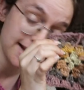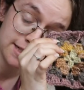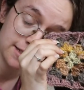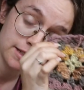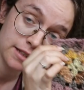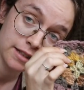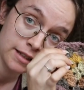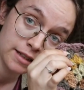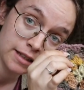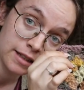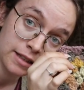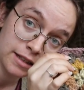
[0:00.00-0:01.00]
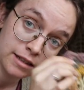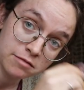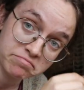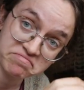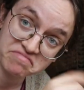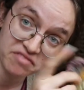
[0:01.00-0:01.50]
next
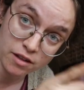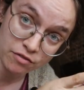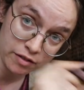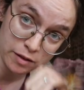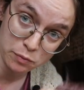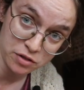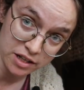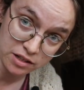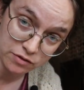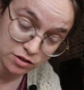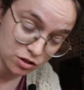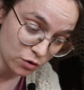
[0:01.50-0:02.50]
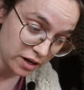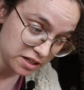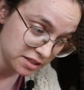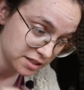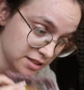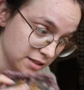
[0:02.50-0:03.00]
50% of the
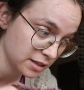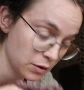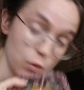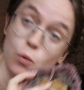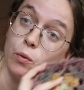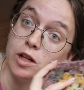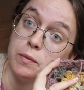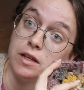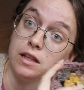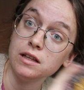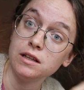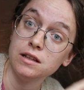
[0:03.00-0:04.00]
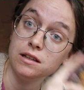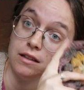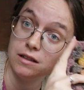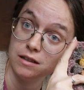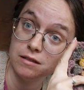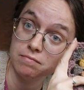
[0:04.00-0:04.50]
squares will be
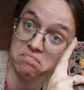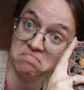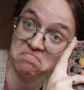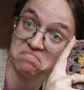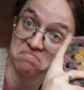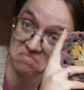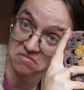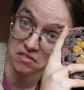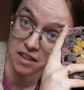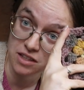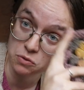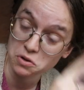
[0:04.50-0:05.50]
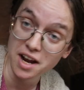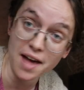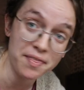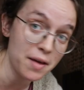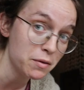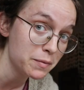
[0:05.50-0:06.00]
this one
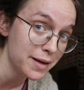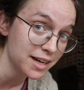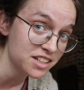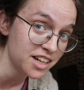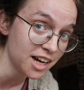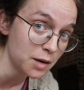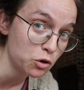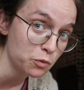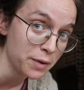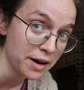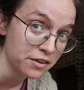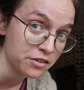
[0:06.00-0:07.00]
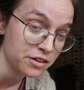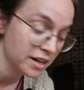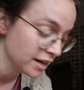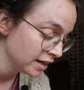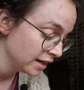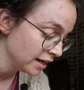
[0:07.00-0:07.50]
and then we'll make a checkerboard pattern